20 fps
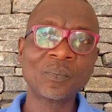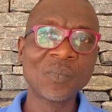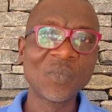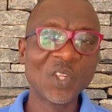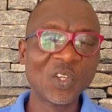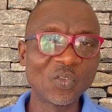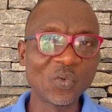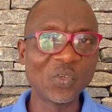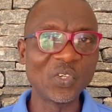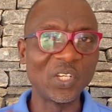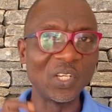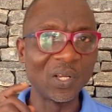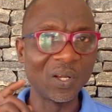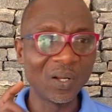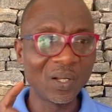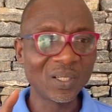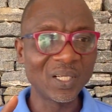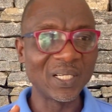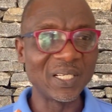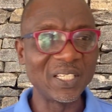So the
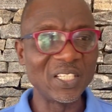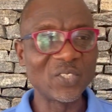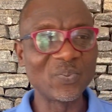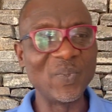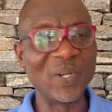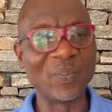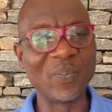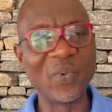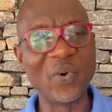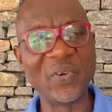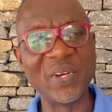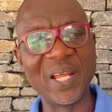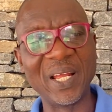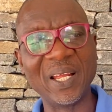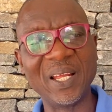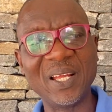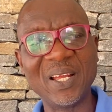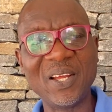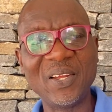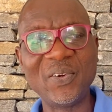organismic model,
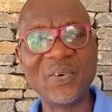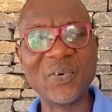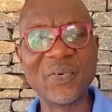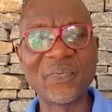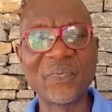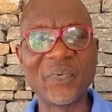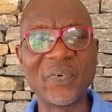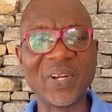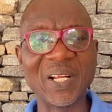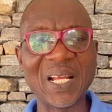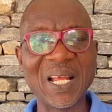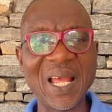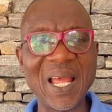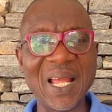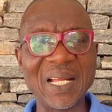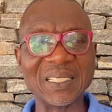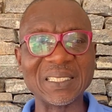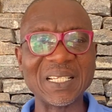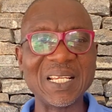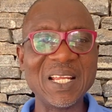don't
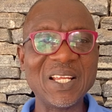forget.